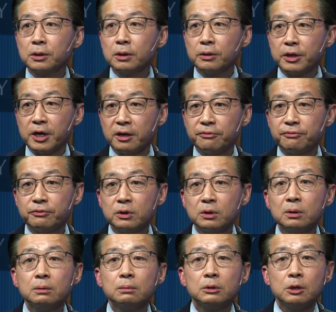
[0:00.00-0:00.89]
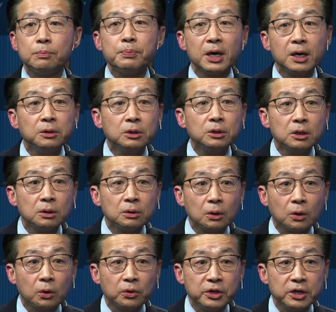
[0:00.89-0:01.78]
They've depended
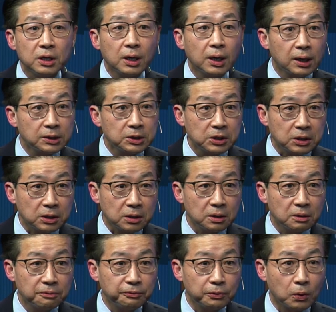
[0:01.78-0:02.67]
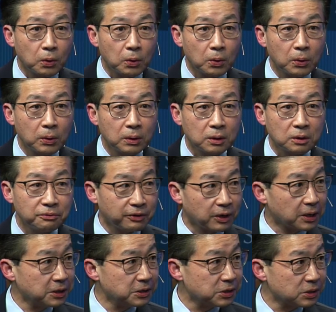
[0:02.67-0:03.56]
on the auntie for
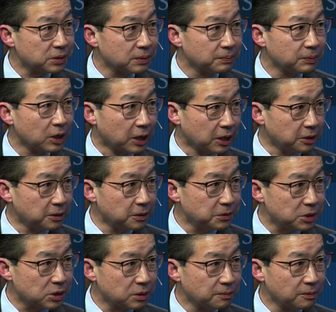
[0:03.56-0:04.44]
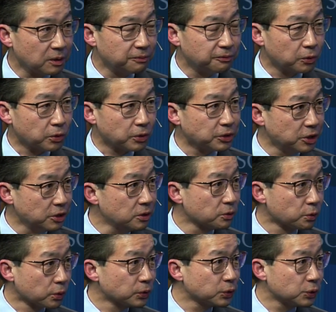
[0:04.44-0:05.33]
advice, guidance, for a year
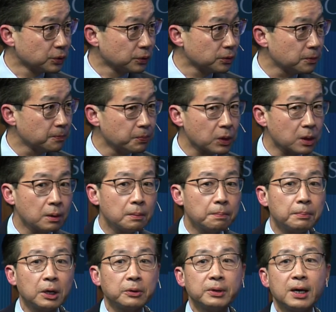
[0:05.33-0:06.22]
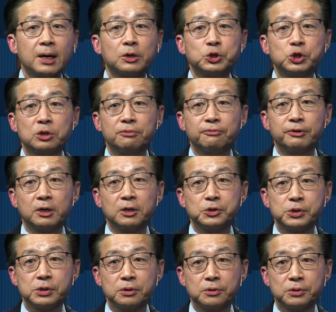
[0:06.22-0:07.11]
or two, but now she
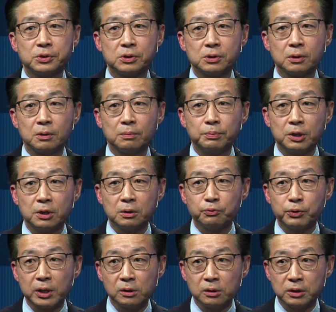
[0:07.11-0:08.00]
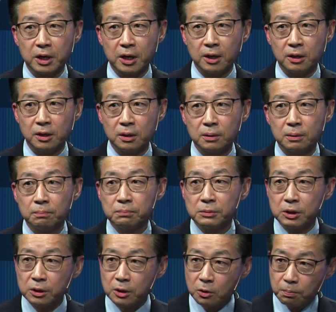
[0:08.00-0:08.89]
faces being relegated,
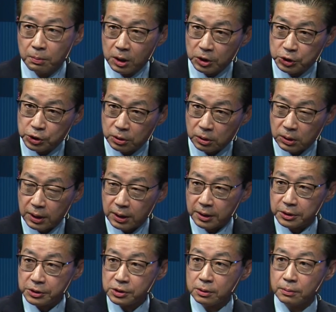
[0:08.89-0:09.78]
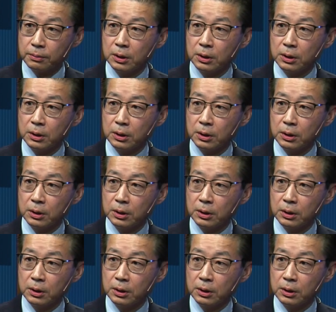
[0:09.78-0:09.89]
you know, marginalized.